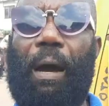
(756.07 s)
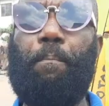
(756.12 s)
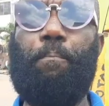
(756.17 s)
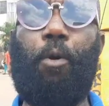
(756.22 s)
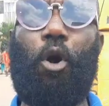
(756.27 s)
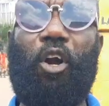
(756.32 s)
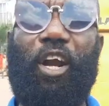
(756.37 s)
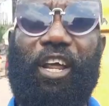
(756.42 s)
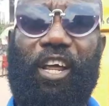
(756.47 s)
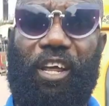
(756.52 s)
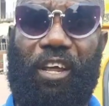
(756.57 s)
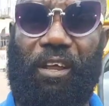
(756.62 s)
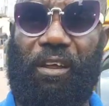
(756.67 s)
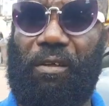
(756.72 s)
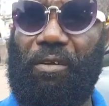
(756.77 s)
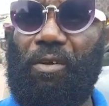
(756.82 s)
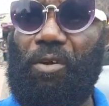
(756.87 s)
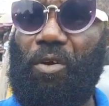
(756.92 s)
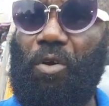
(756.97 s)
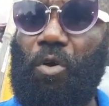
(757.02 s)
jamboree
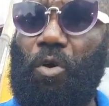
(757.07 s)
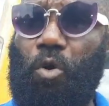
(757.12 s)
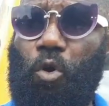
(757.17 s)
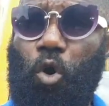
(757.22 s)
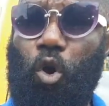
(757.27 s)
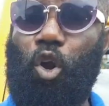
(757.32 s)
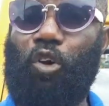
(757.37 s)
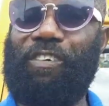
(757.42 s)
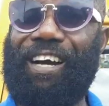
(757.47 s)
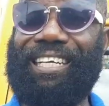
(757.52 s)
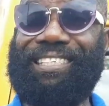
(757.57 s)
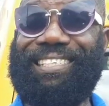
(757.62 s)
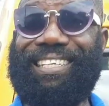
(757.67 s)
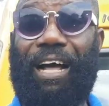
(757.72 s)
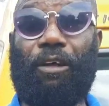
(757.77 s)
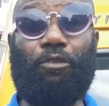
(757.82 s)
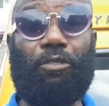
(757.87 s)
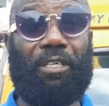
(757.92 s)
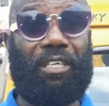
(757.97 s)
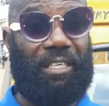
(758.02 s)
all over
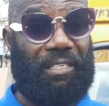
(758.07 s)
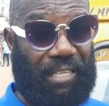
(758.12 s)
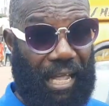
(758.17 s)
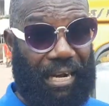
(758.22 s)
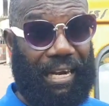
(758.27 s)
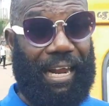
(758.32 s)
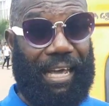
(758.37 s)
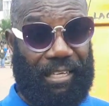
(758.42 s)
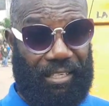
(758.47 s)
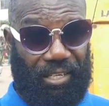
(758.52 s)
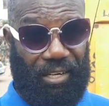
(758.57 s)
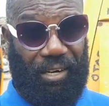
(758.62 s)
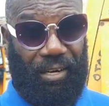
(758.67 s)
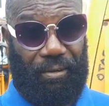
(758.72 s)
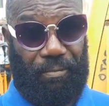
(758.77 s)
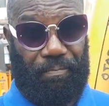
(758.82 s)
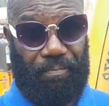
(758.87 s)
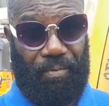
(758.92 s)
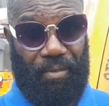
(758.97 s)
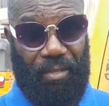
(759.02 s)
southeastern Nigeria.